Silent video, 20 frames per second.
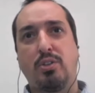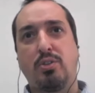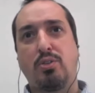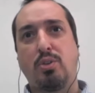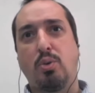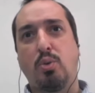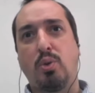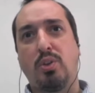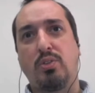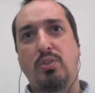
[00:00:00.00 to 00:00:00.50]

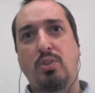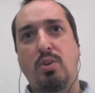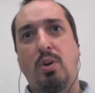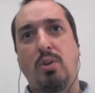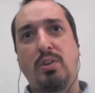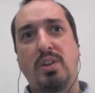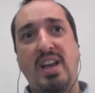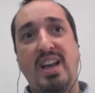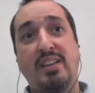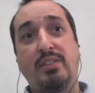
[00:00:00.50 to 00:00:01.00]
So it's
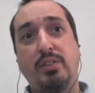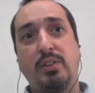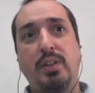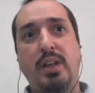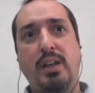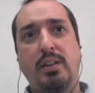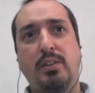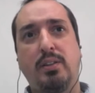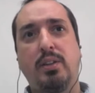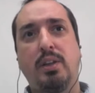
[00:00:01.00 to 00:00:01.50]
called the
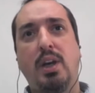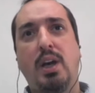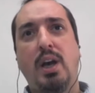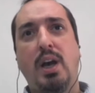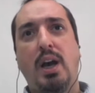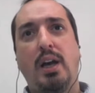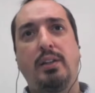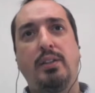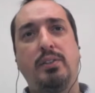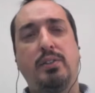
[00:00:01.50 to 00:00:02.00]
EZINet,
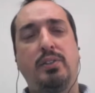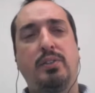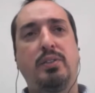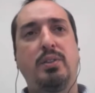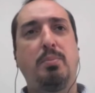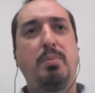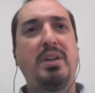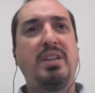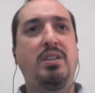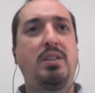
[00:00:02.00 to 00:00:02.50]
and this is
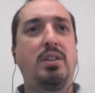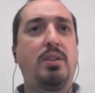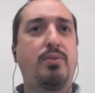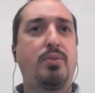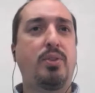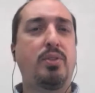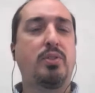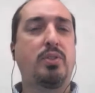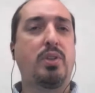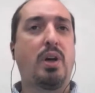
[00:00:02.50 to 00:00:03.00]
the main
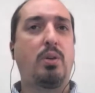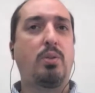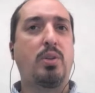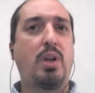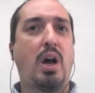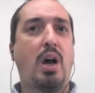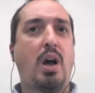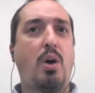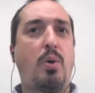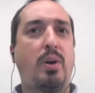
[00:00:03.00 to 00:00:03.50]
difference
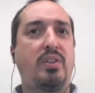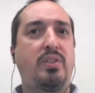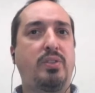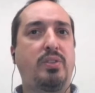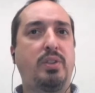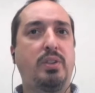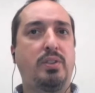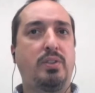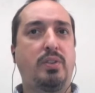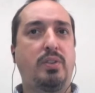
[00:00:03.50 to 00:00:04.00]
how I
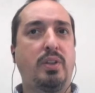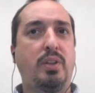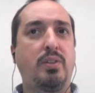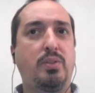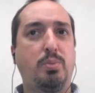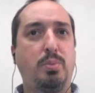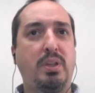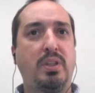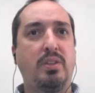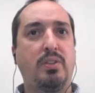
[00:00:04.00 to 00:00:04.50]
see
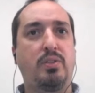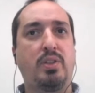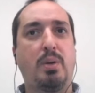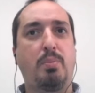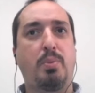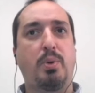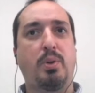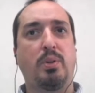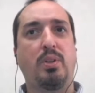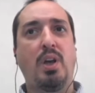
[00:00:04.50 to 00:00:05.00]
things being
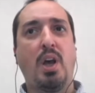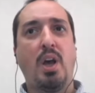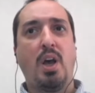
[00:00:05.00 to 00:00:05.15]
separate.